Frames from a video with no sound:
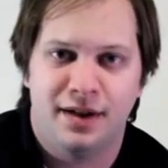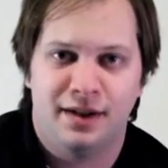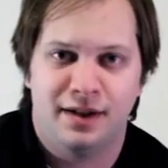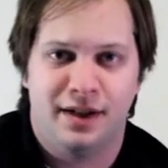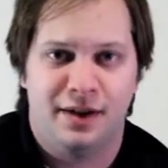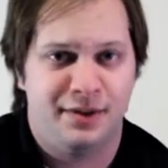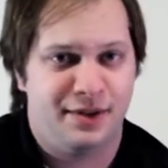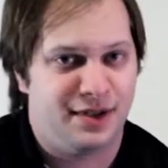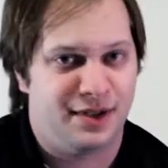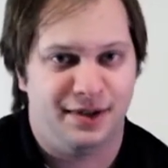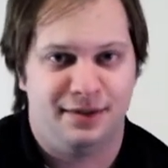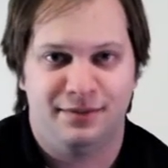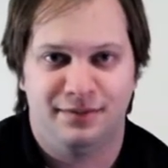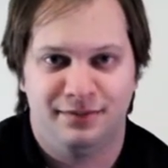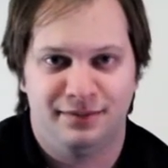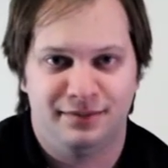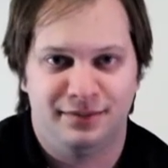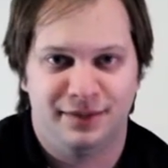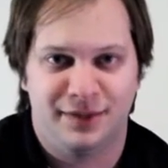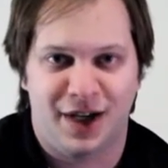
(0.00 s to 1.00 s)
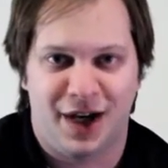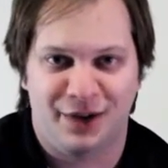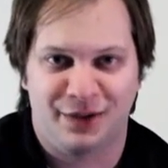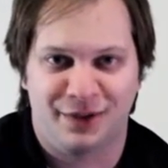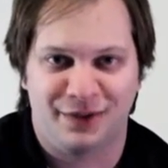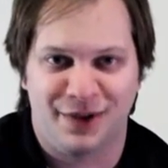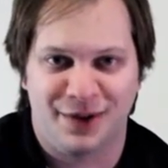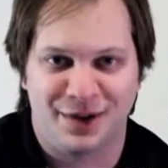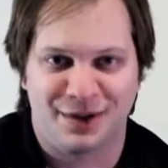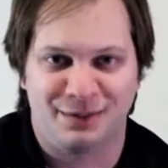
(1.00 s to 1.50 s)
It was a
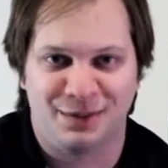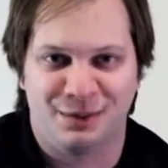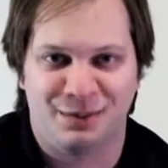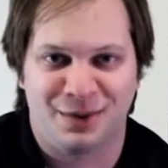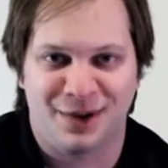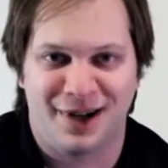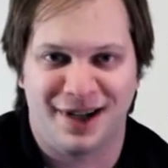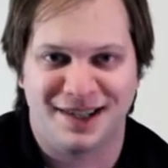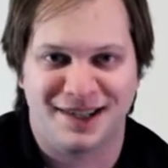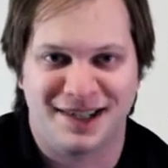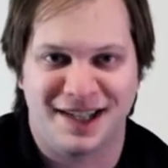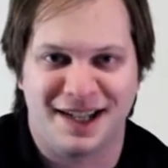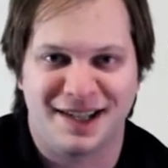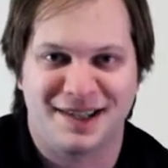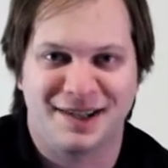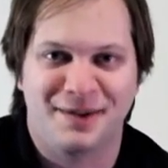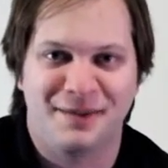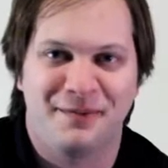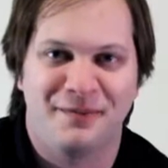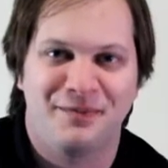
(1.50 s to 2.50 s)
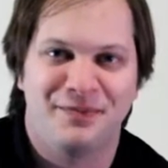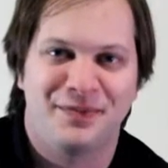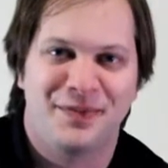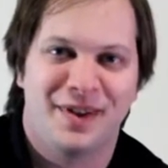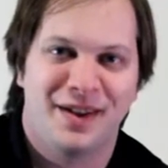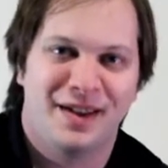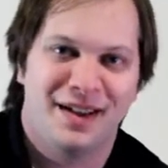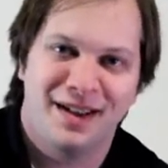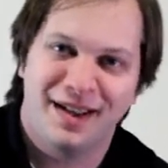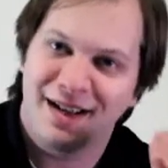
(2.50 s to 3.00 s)
non-reversible process.
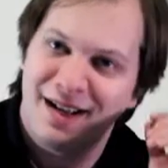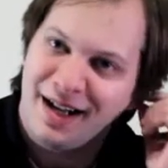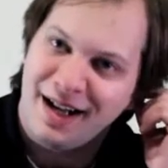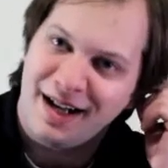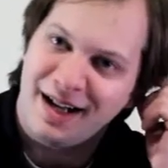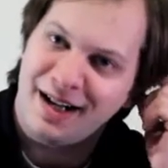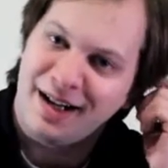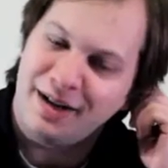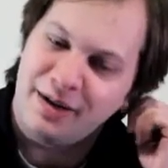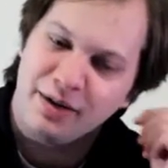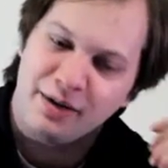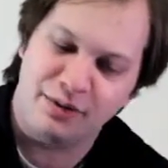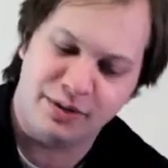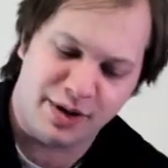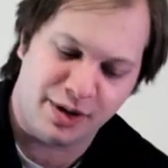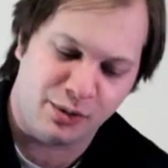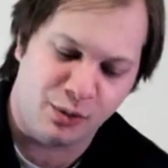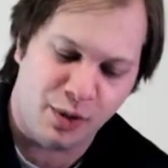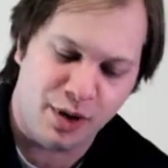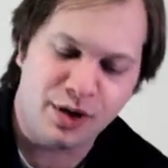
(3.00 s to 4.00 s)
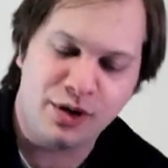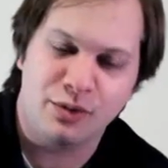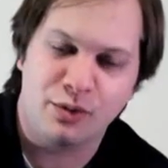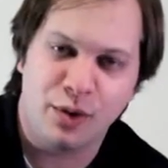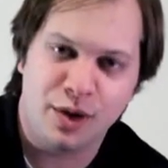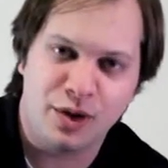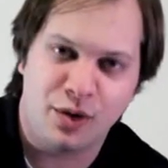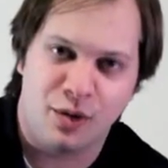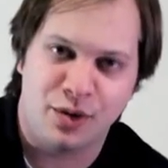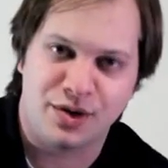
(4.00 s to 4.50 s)

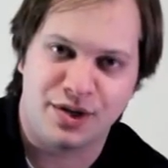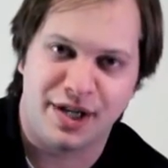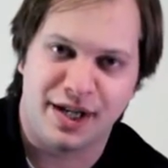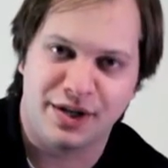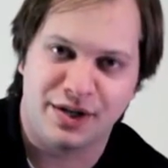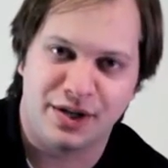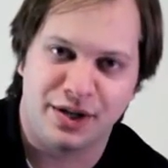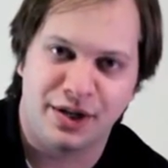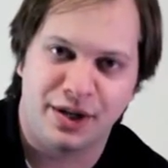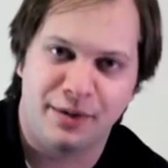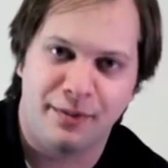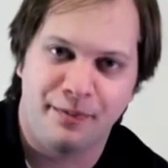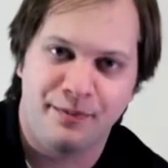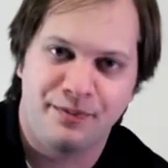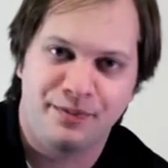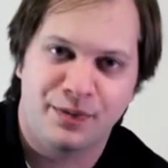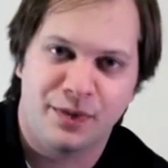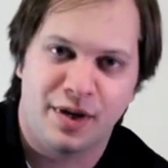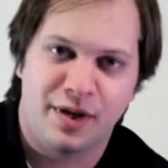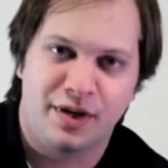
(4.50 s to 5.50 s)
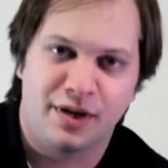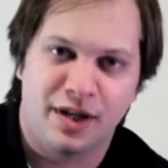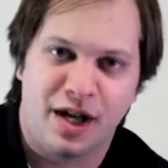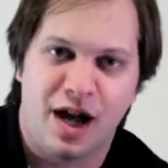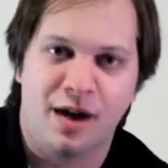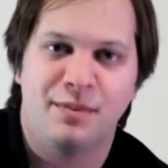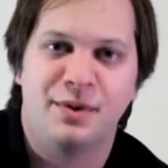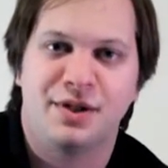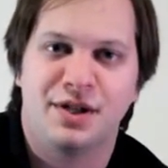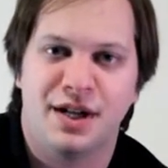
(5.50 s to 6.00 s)
One course I took,
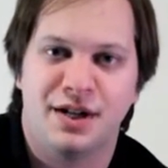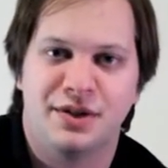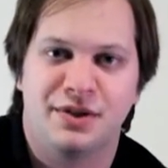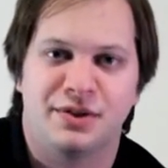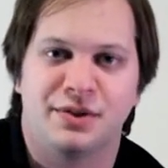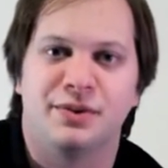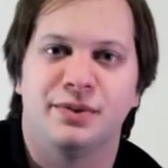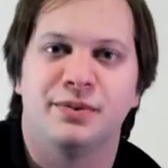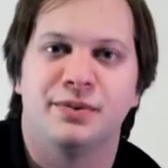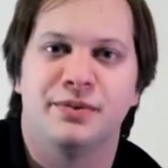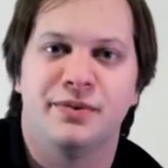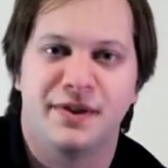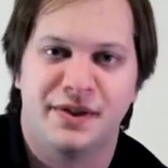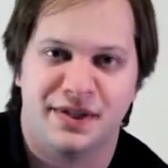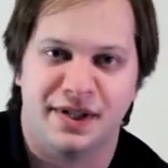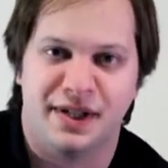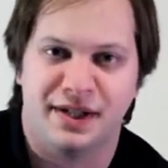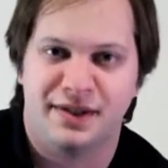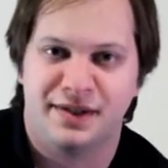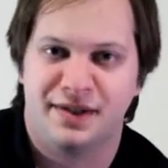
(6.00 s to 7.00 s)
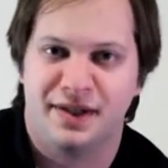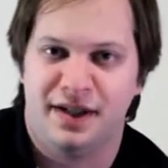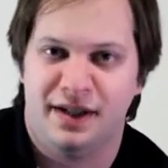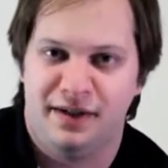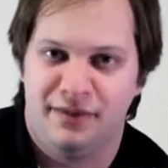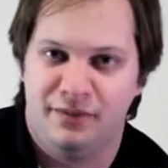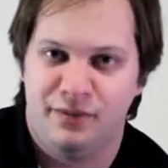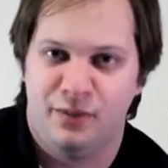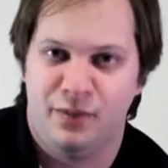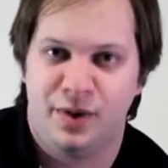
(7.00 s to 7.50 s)
computational physics,
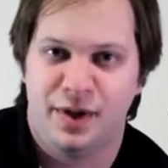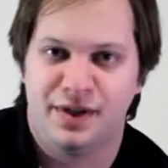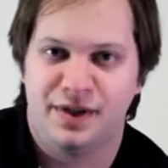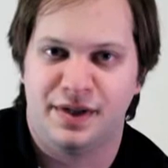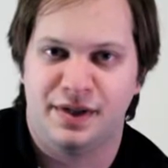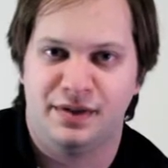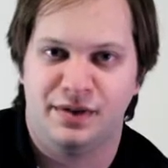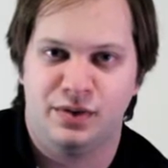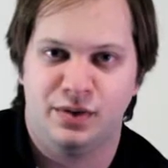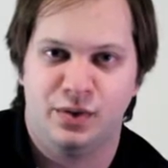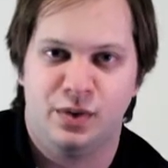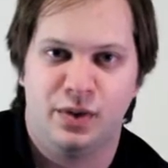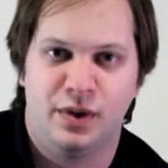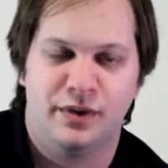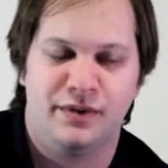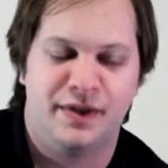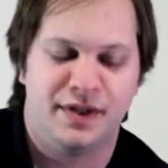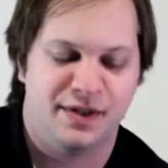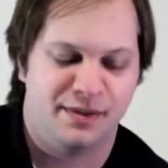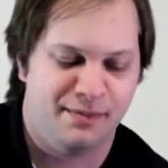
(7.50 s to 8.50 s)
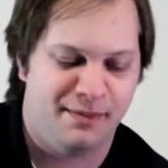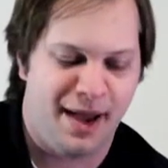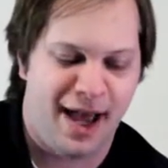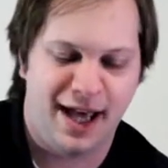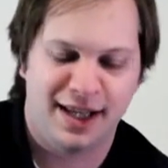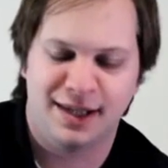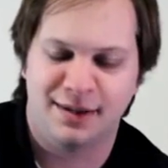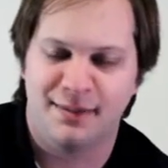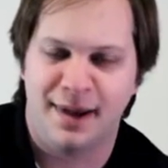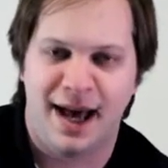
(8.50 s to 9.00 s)
was sort of this
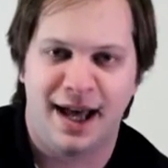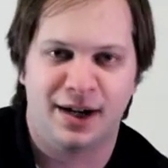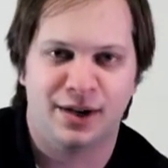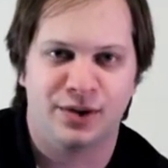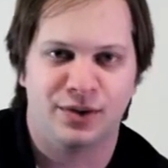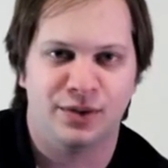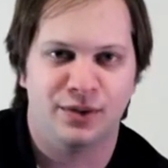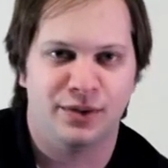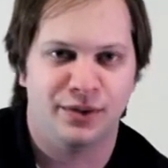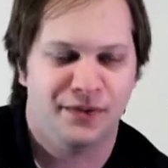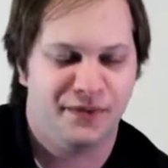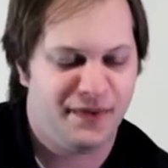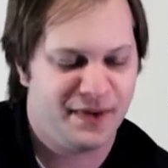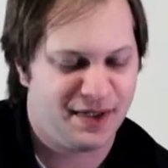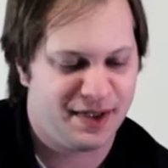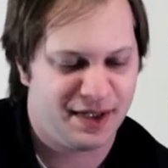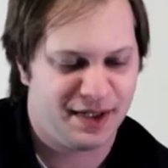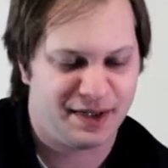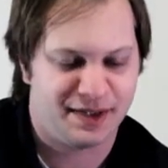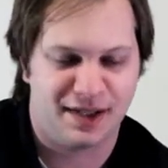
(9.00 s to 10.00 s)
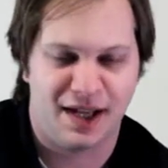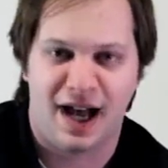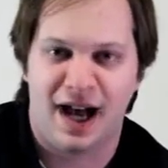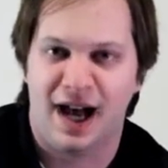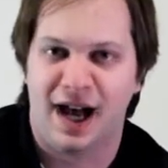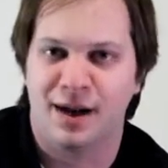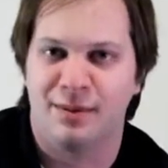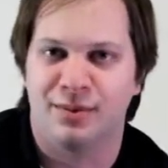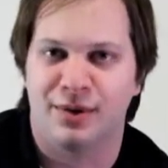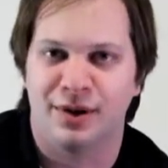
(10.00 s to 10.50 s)
mathematical physics
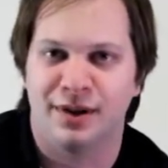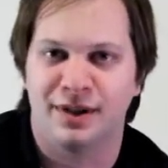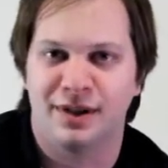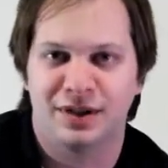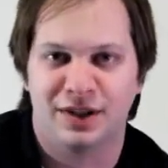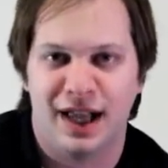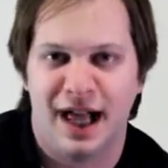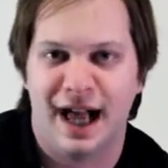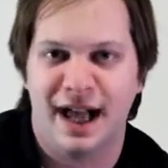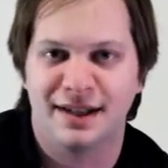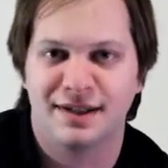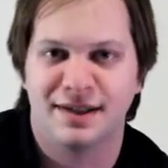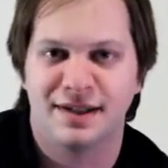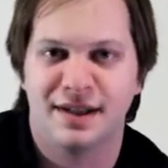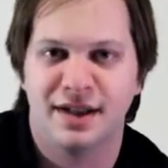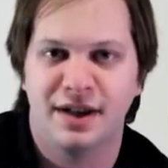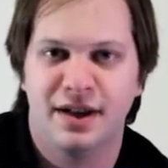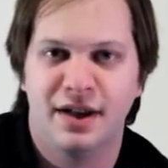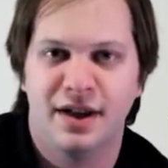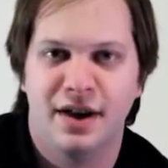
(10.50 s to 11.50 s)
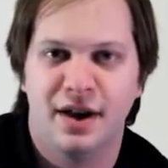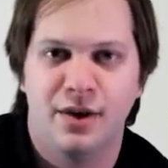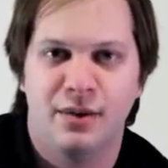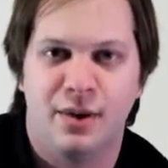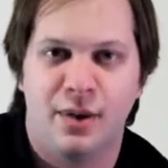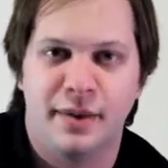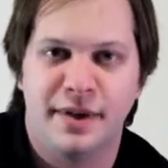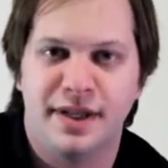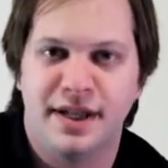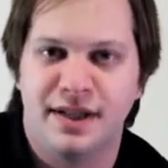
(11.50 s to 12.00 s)
hybrid class
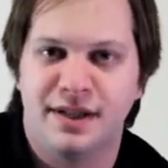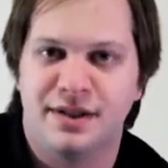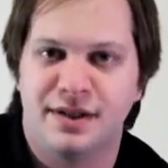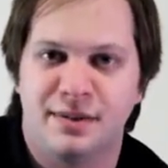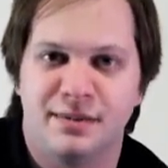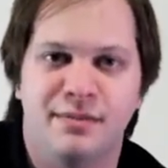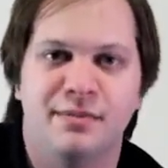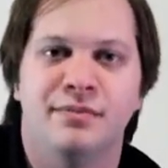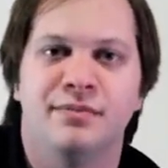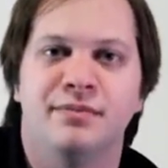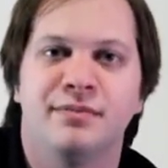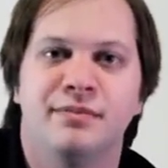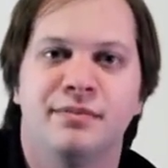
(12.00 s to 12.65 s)
where we did some